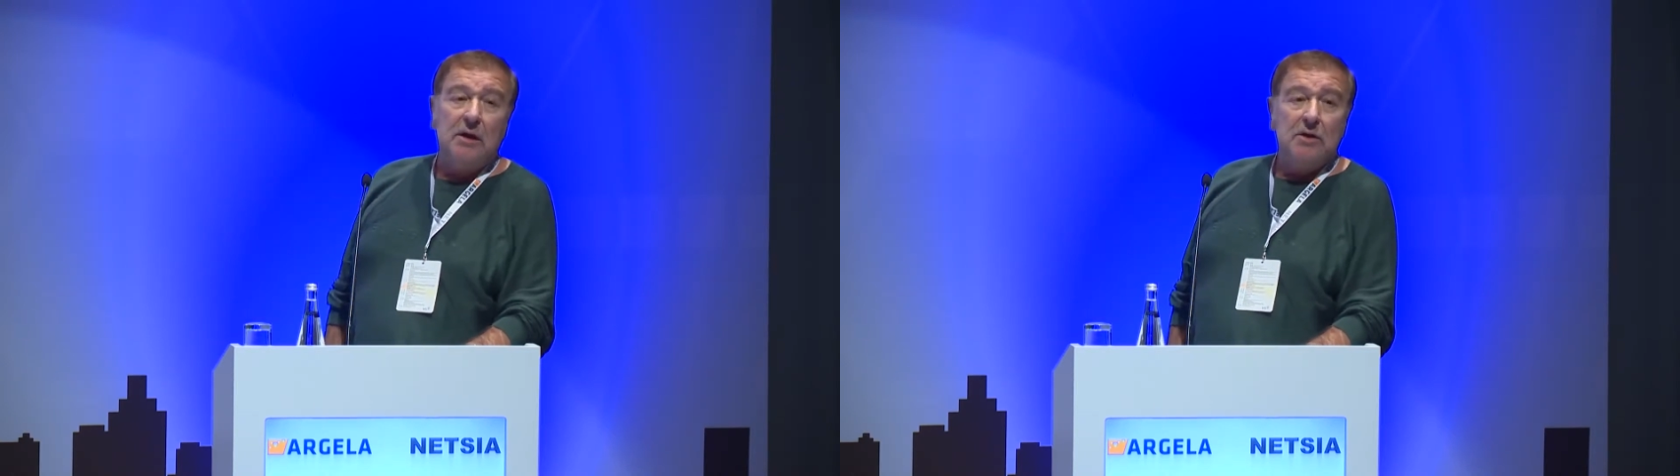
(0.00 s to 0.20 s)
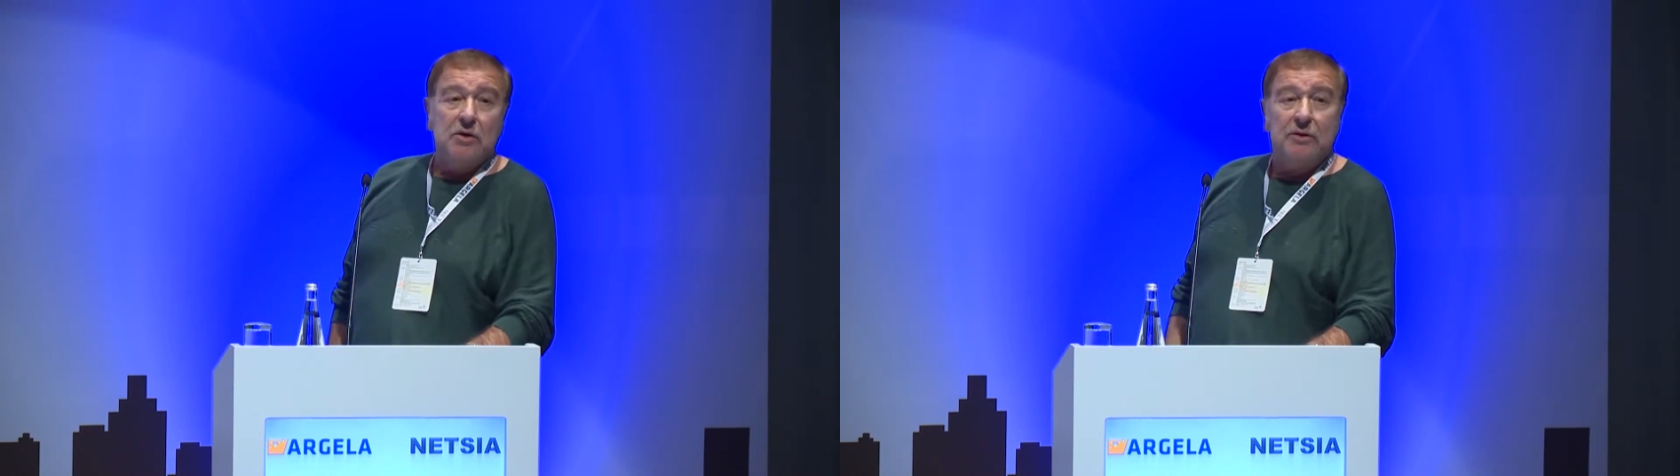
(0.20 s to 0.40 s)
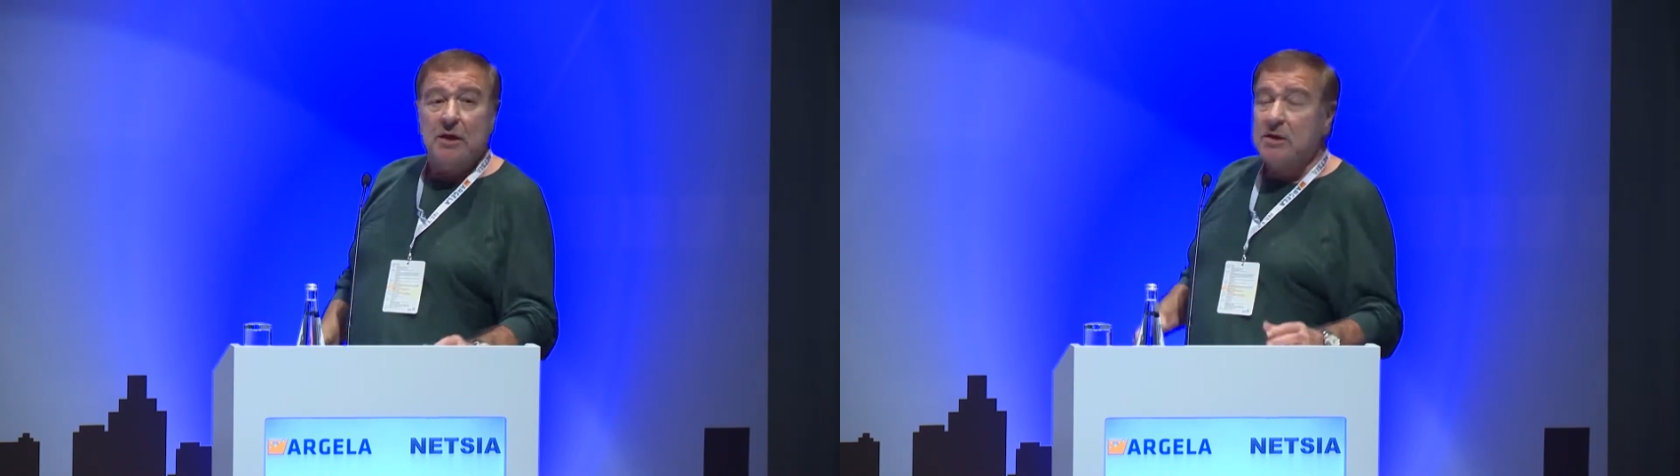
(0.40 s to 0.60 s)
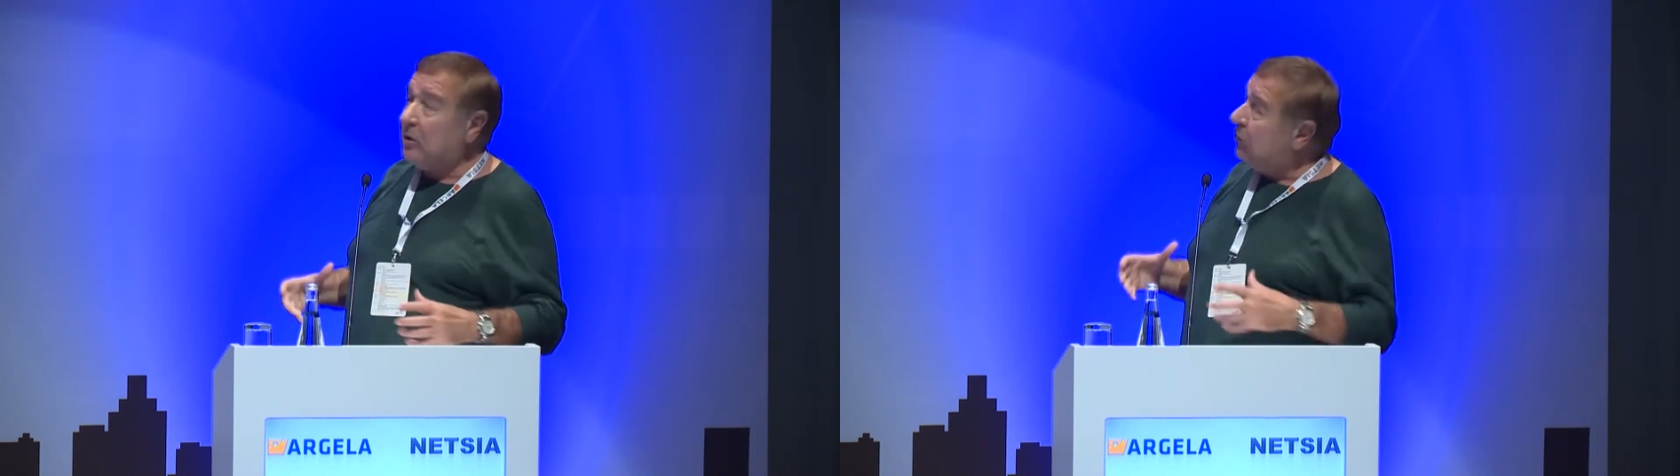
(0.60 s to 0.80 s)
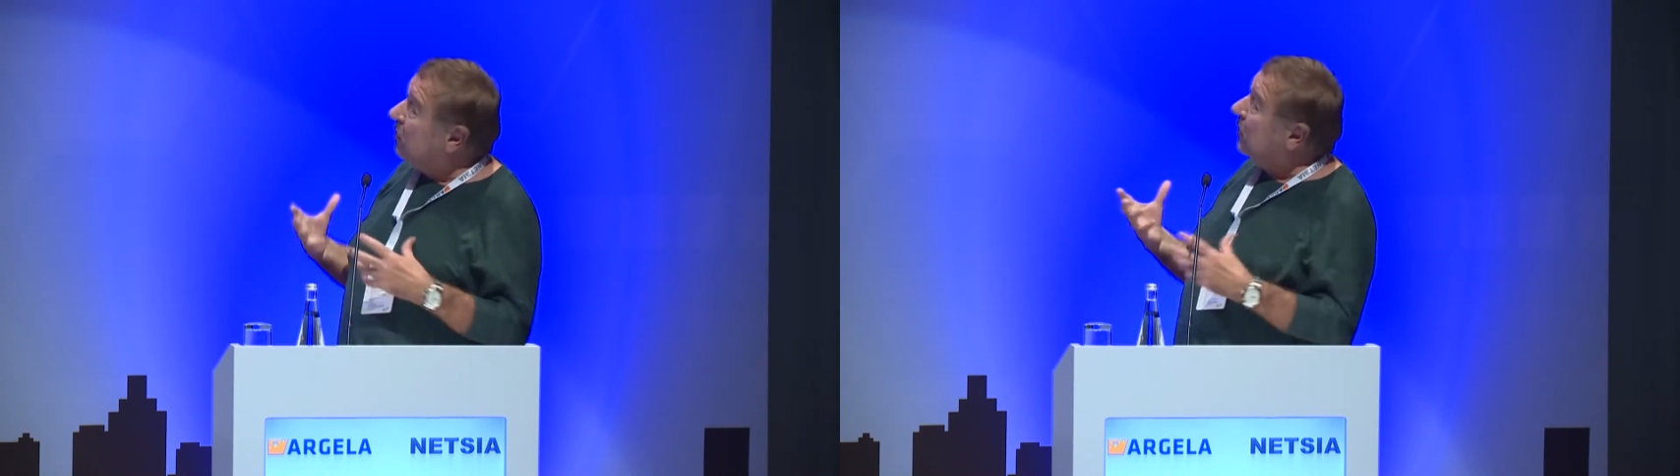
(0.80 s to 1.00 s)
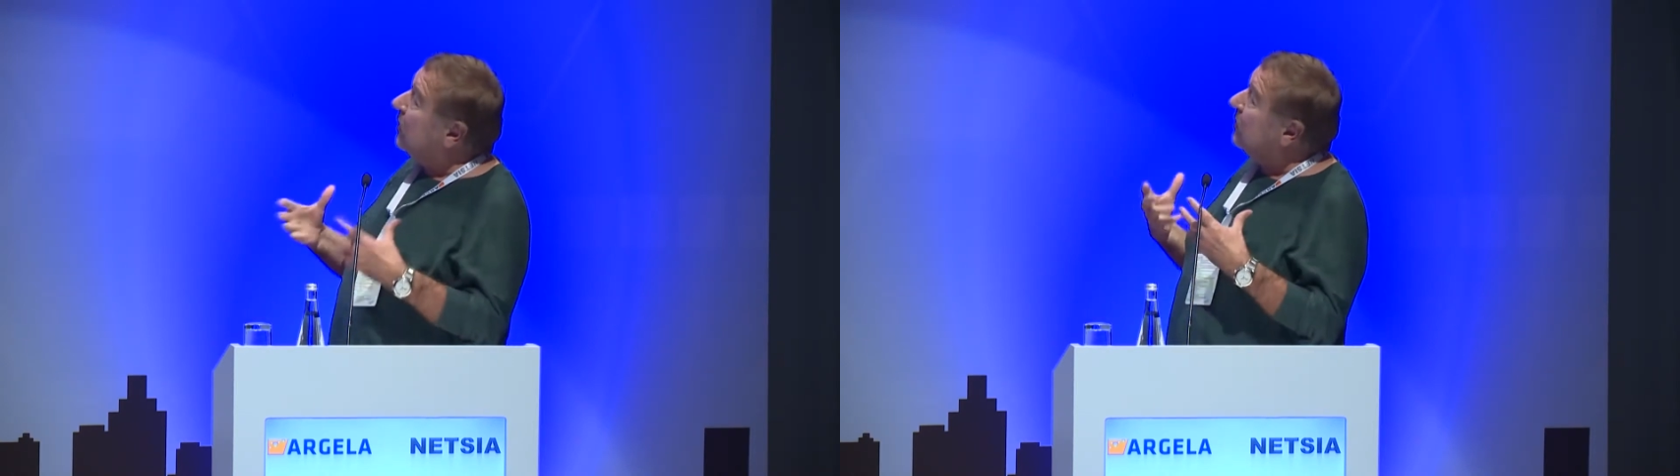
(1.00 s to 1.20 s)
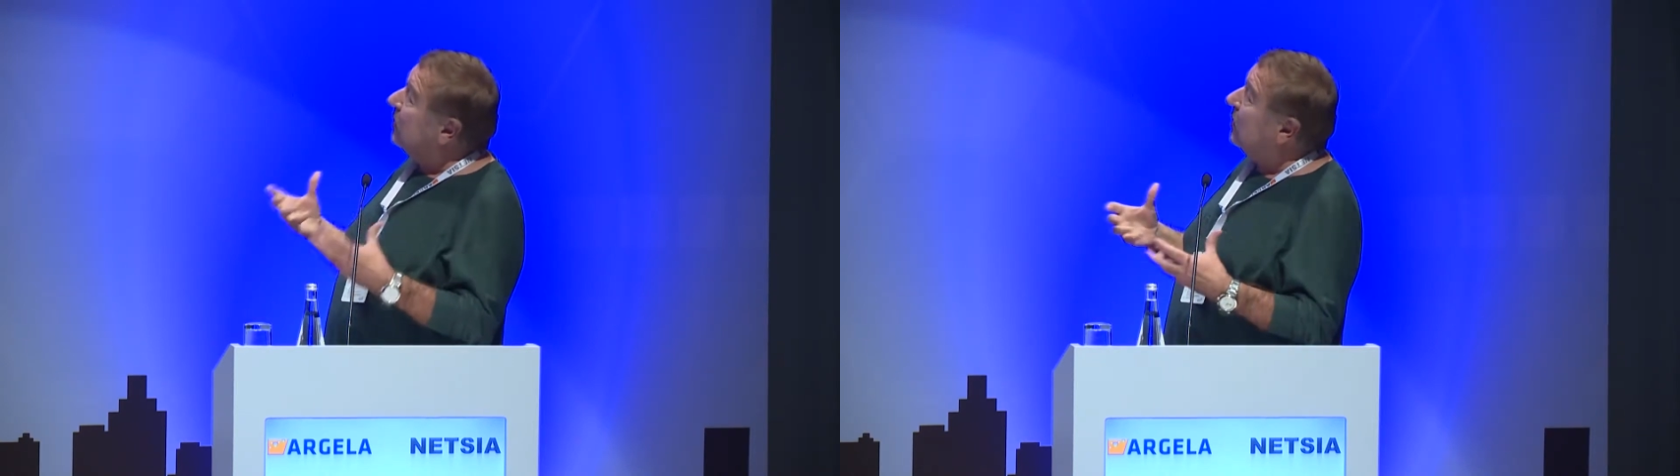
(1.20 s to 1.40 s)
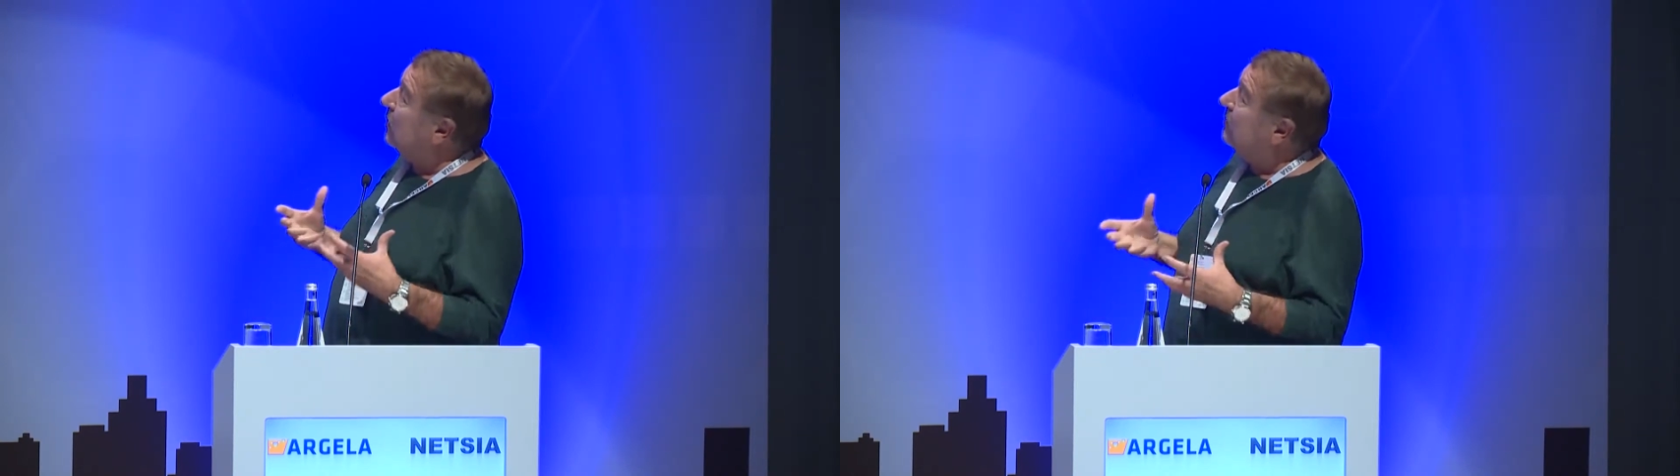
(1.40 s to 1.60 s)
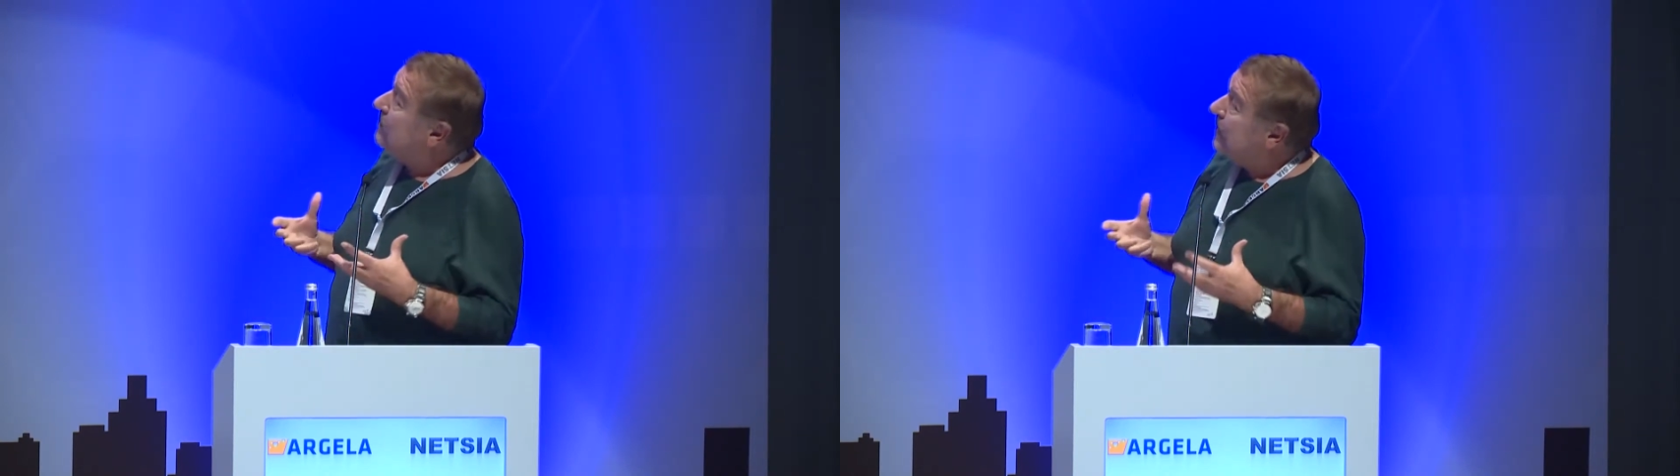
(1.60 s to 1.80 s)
So these are really the